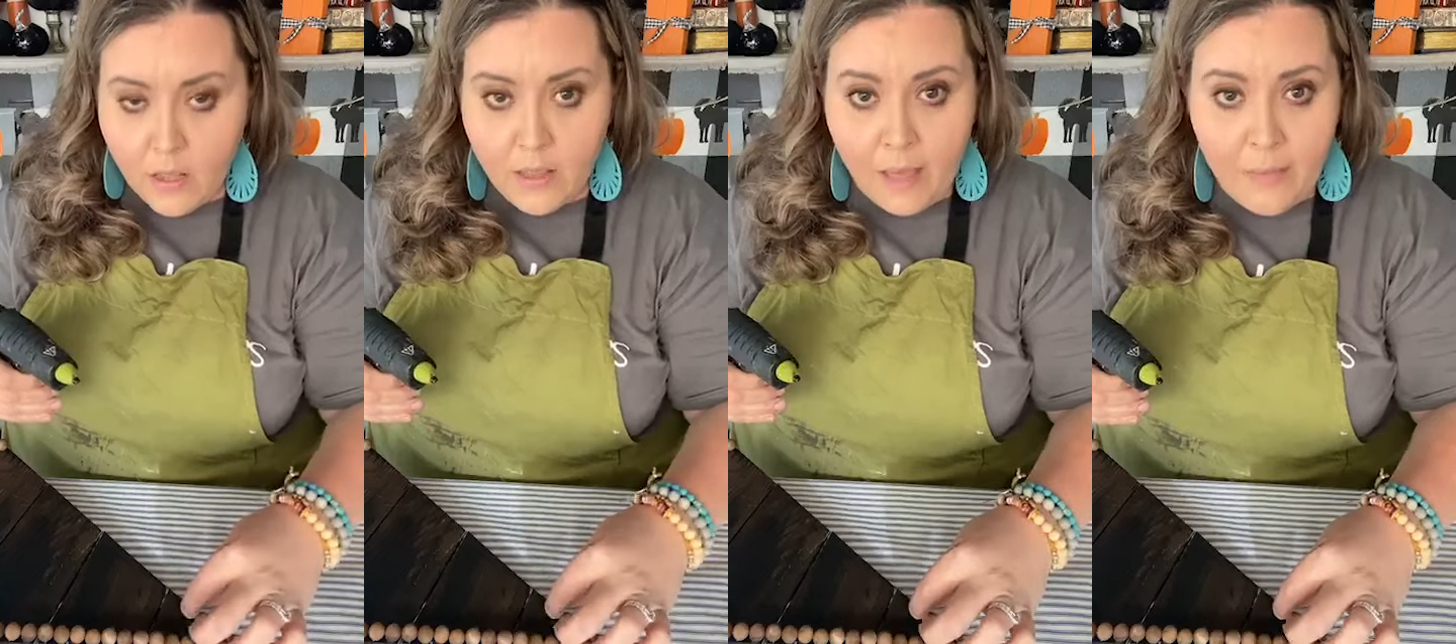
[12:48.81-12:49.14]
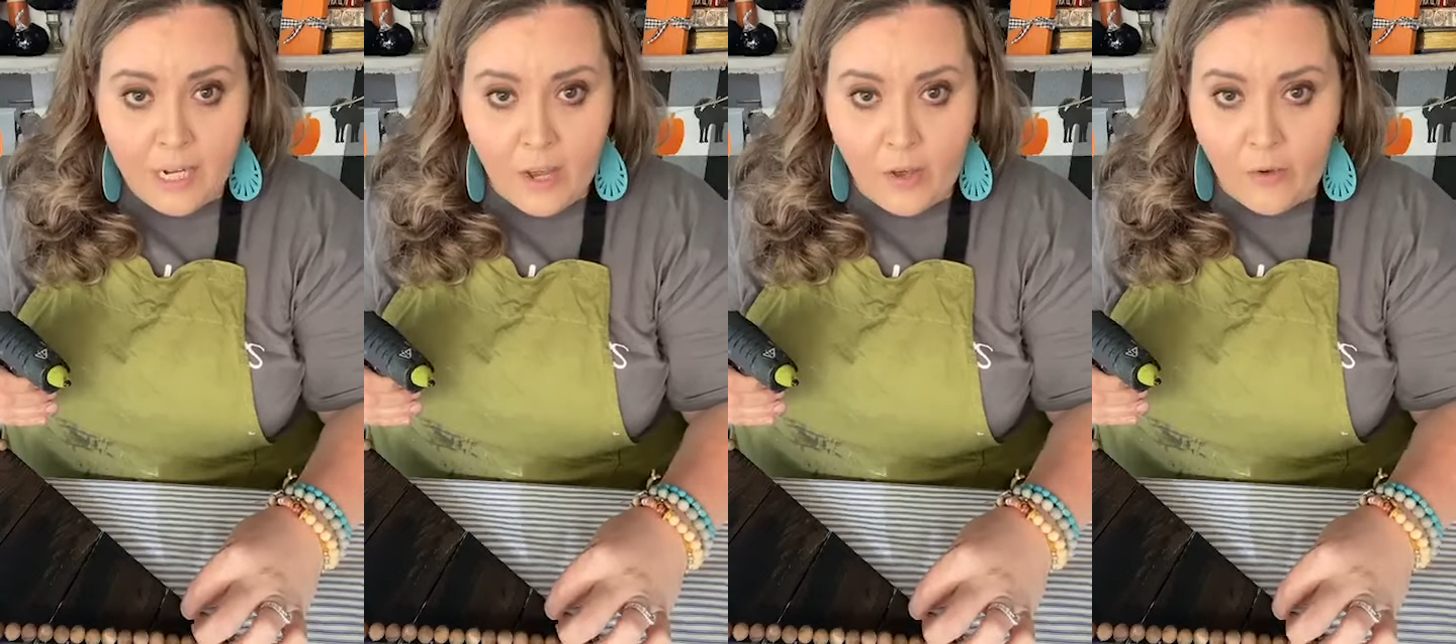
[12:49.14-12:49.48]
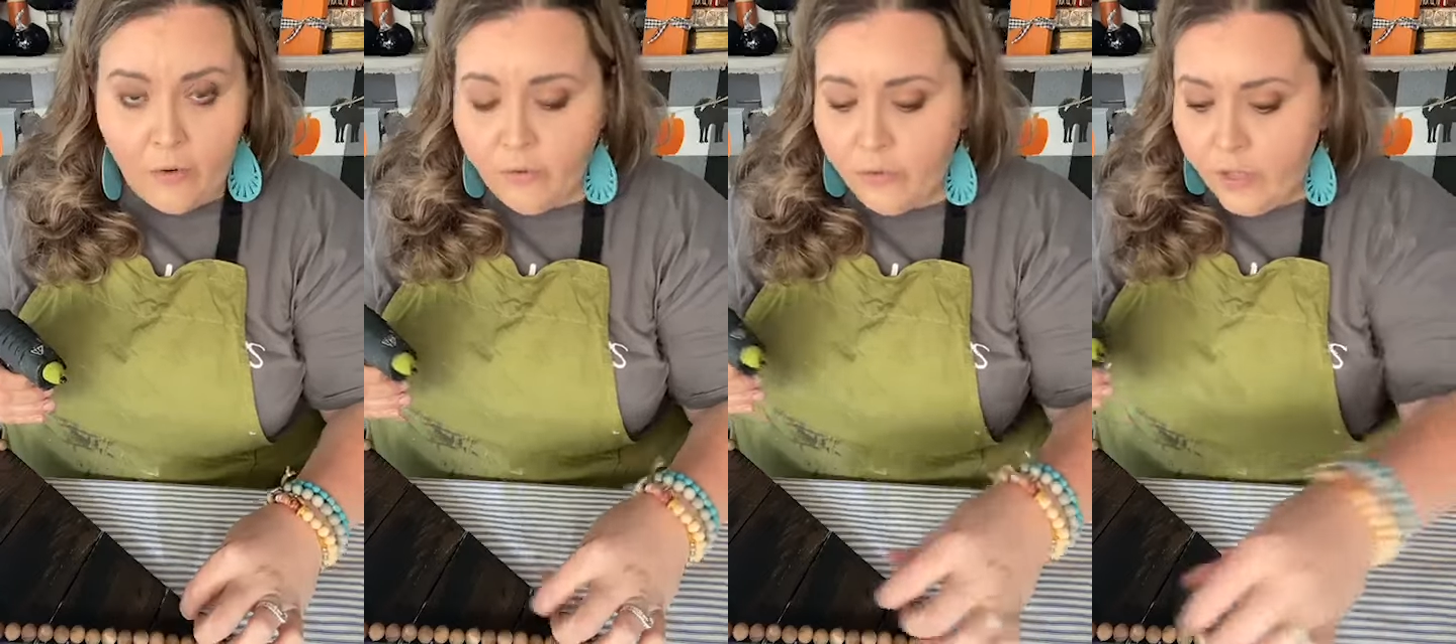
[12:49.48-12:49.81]
let me
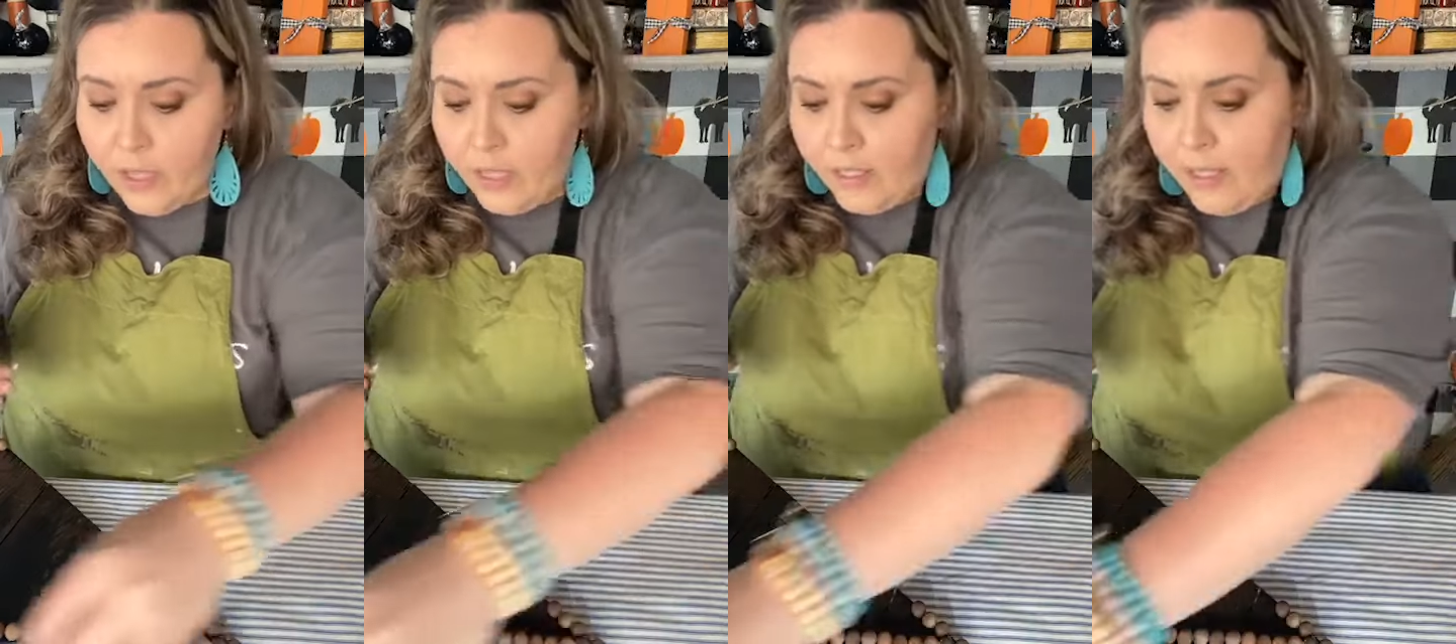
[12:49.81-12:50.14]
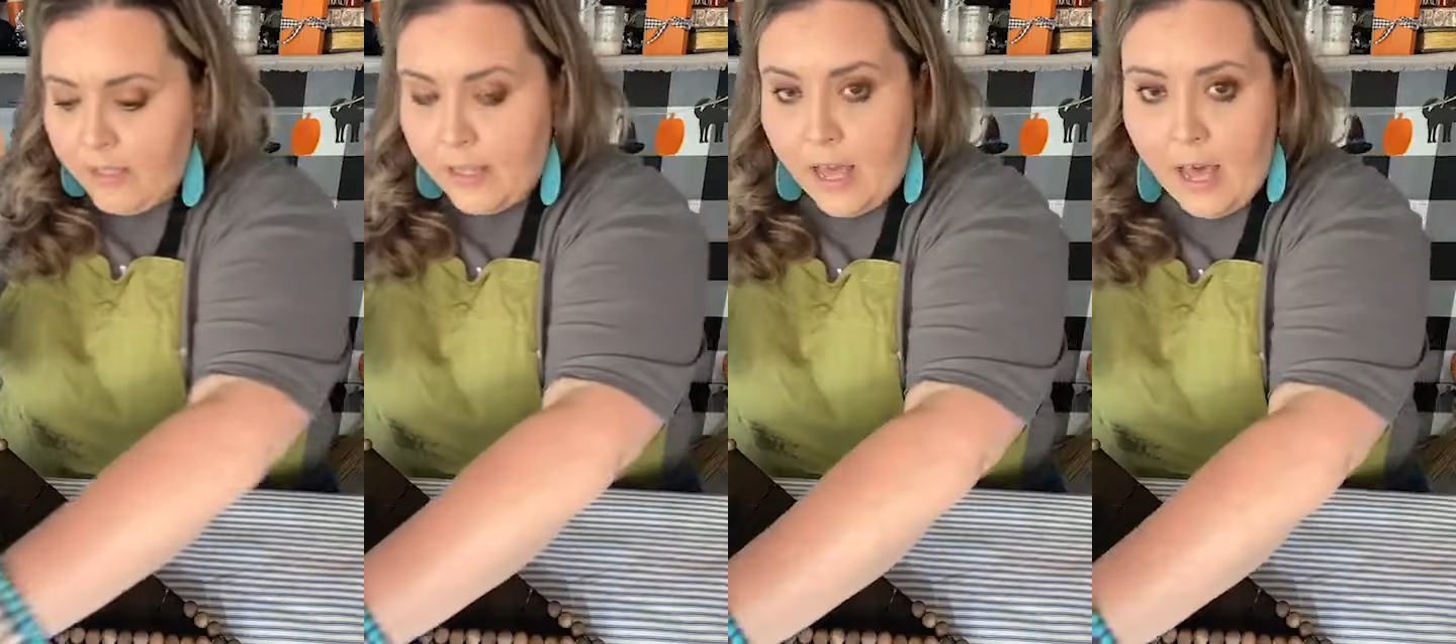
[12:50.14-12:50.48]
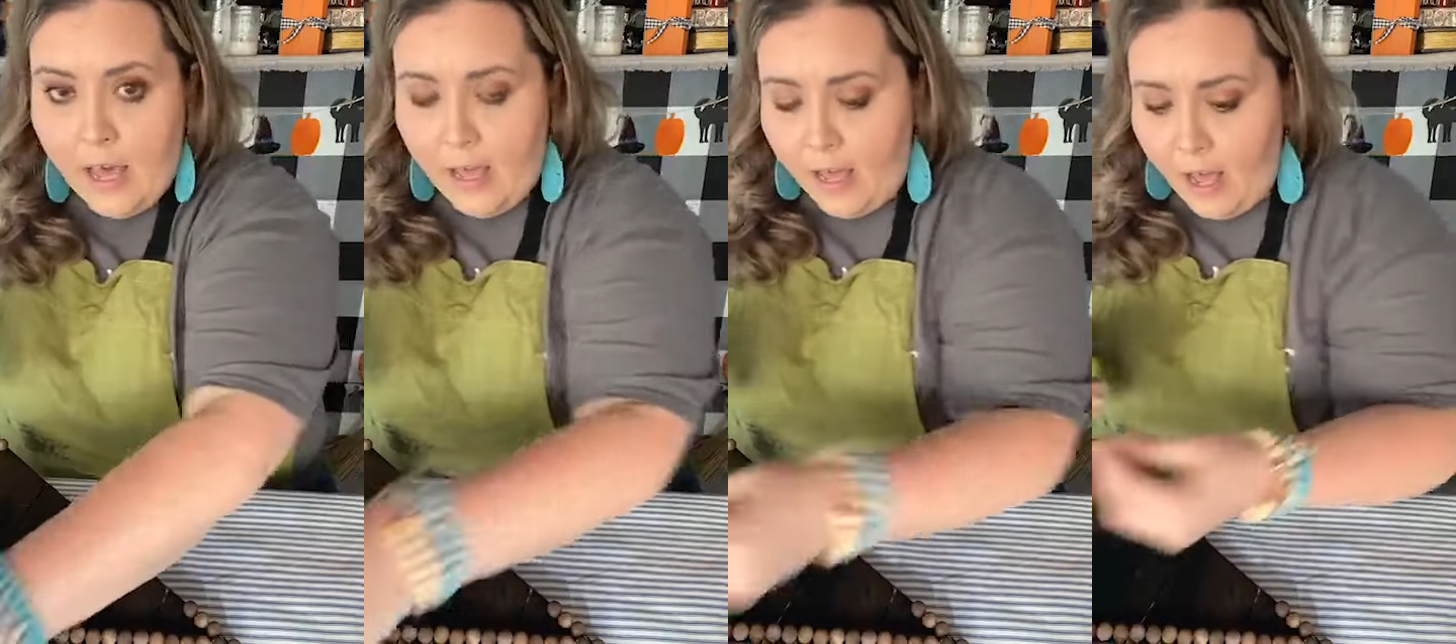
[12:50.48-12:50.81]
know, because
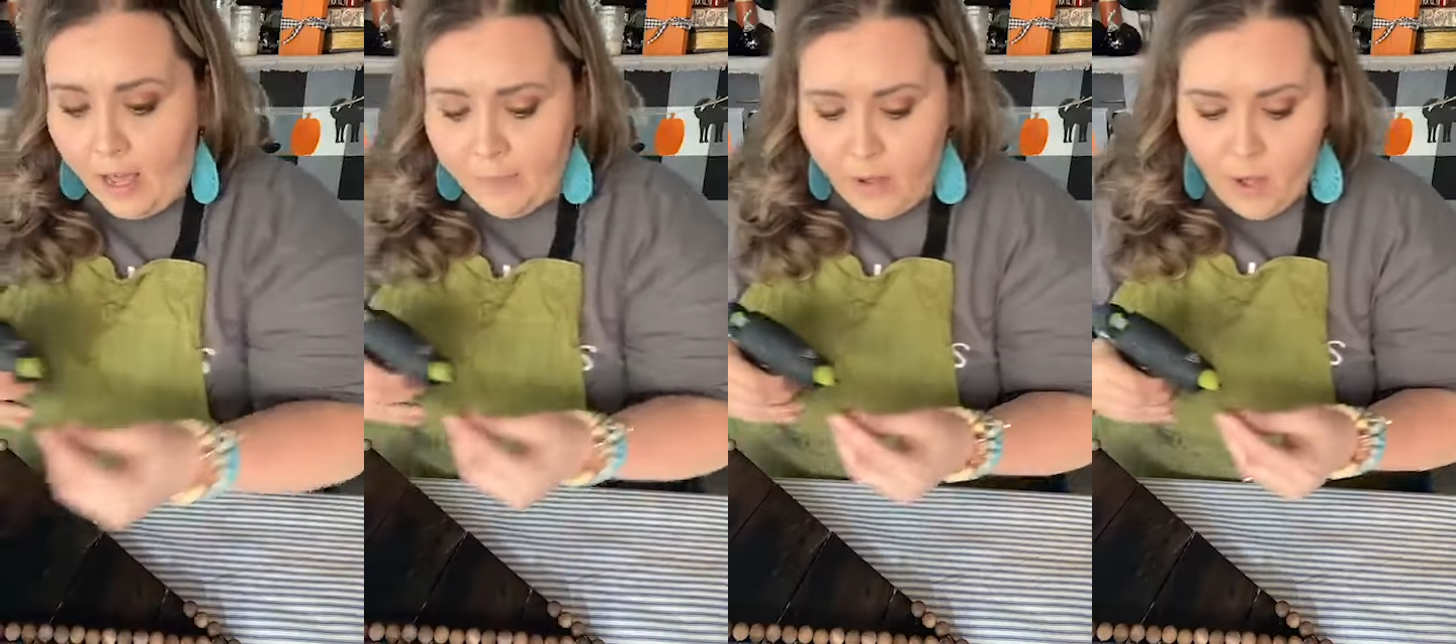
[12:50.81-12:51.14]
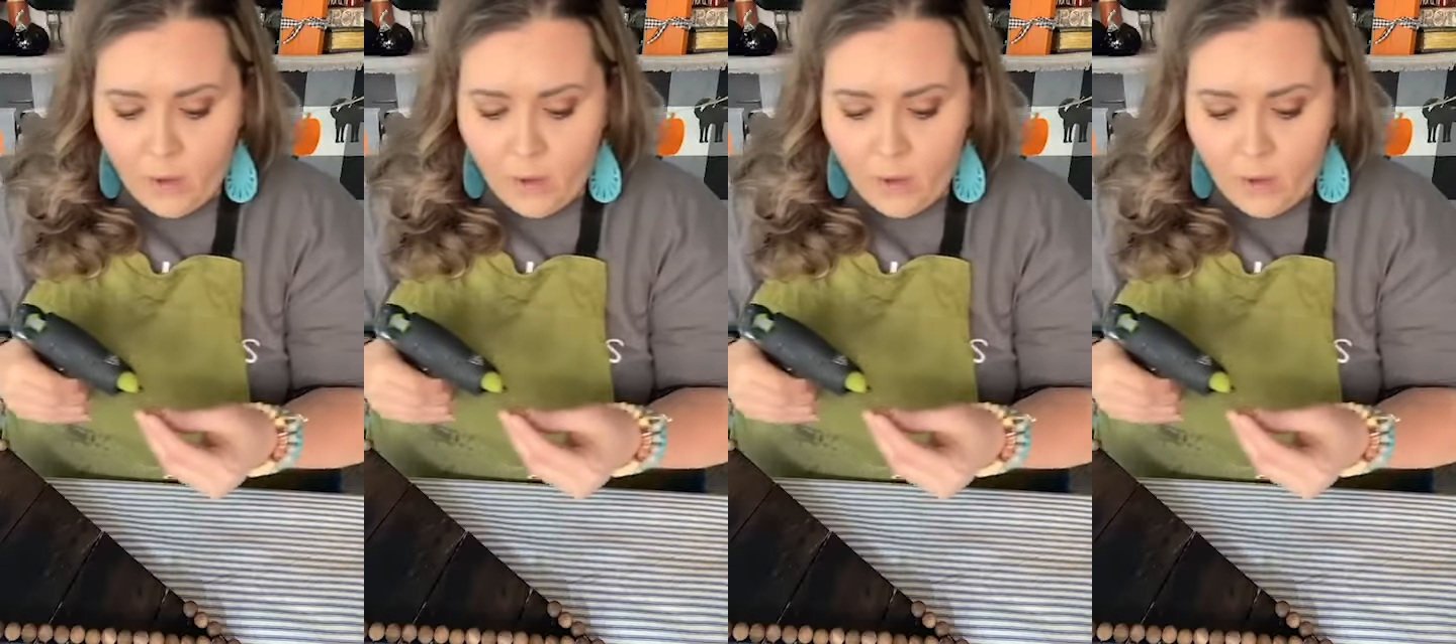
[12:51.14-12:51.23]
I'm